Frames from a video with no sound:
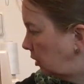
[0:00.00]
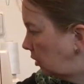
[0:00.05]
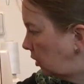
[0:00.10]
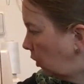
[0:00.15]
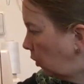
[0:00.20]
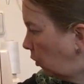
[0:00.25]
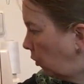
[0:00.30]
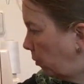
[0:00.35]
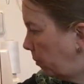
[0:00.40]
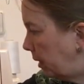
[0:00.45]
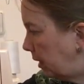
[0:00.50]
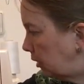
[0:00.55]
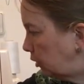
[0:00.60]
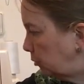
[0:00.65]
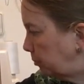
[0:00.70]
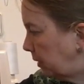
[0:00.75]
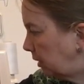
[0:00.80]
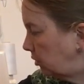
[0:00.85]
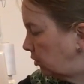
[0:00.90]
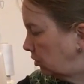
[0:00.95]
So I made
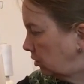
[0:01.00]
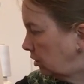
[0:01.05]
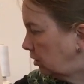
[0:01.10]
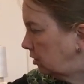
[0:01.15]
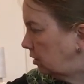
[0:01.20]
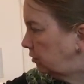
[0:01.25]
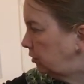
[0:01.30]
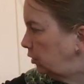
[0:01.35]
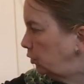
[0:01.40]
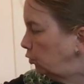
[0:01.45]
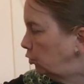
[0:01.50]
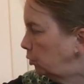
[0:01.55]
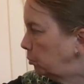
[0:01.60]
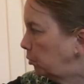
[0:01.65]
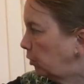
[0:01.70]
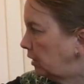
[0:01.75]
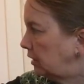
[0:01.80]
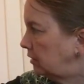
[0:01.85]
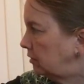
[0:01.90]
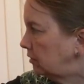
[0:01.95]
a special
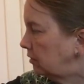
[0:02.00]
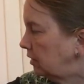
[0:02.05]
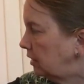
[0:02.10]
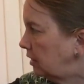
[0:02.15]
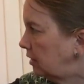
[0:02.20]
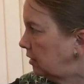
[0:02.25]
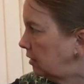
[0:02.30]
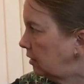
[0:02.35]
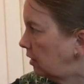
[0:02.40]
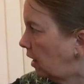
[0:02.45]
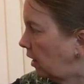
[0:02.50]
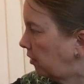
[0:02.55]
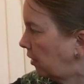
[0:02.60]
diffuser bracelet.